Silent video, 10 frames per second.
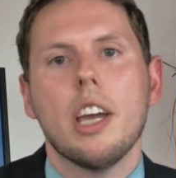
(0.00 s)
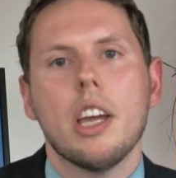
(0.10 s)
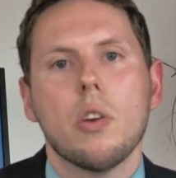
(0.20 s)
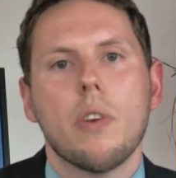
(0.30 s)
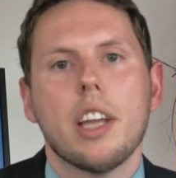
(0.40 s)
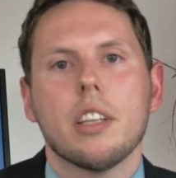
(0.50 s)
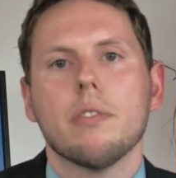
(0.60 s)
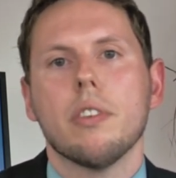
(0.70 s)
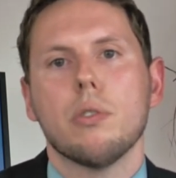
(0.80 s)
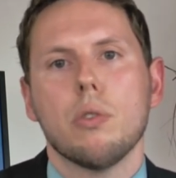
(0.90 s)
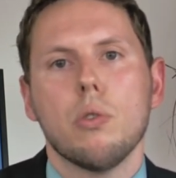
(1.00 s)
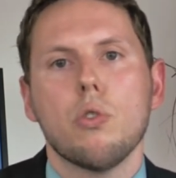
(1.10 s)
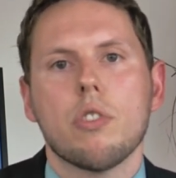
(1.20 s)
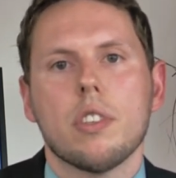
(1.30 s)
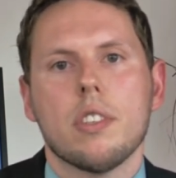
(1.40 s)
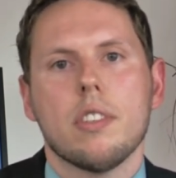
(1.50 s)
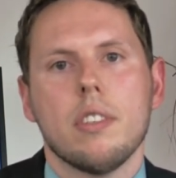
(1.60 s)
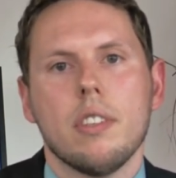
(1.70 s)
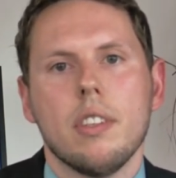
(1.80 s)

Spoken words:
innovative solutions.